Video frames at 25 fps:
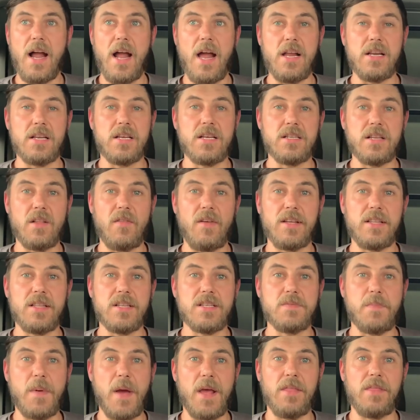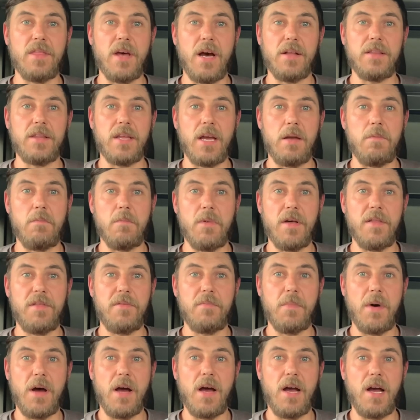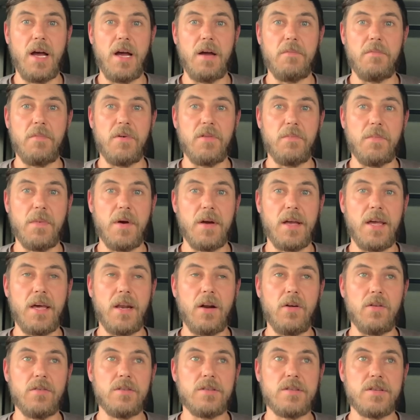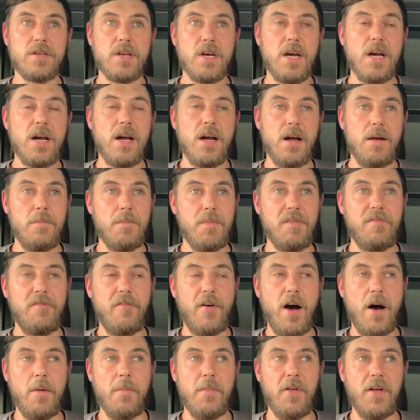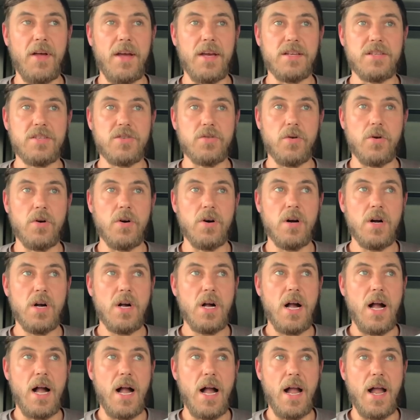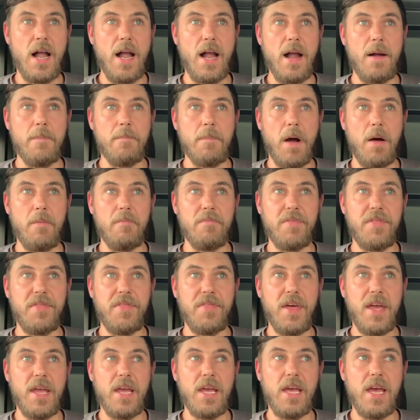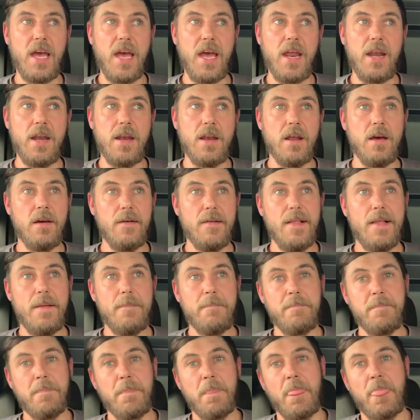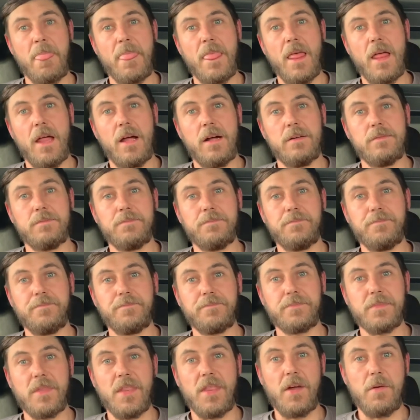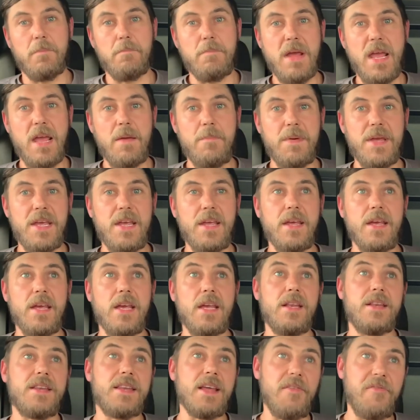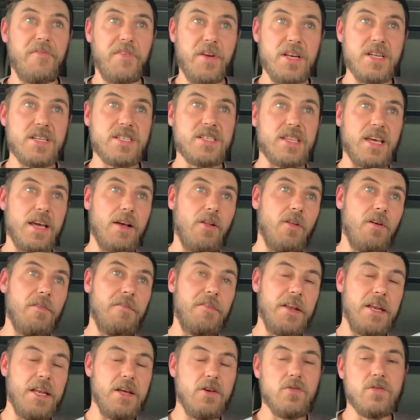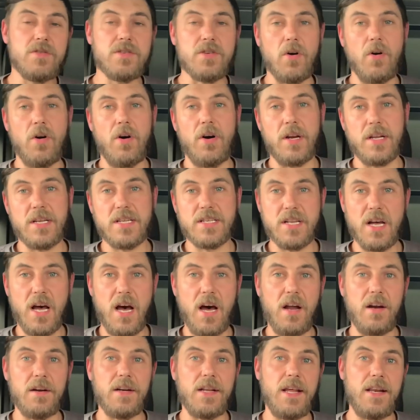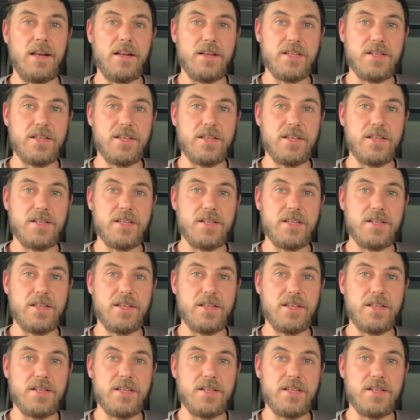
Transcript: because I like to spend that time with my girls and my family. So I'm thinking there may be different style of videos on a Saturday and a